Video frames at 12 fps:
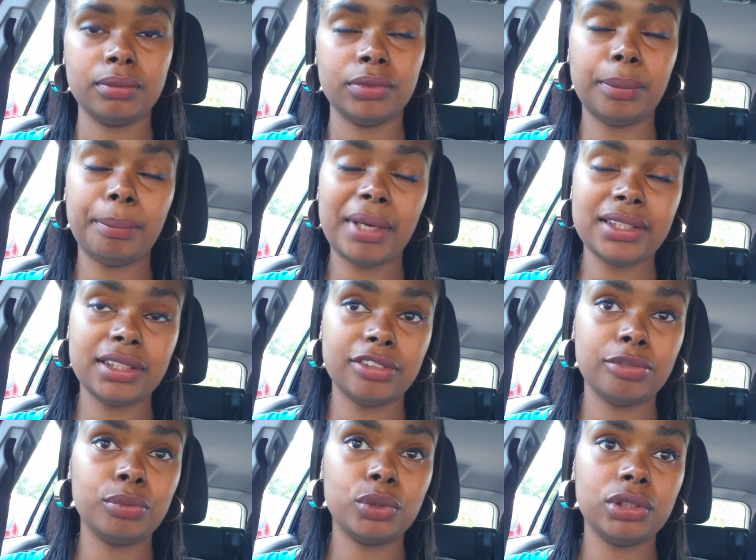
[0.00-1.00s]
the
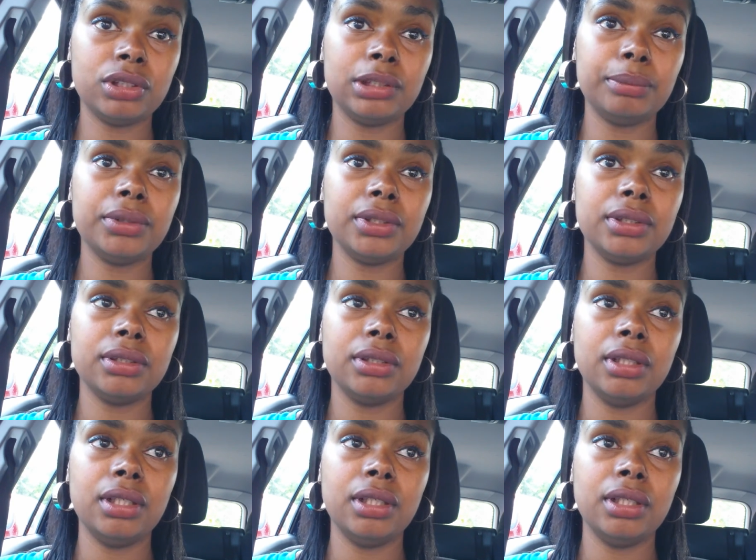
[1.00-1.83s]
passive Muslims,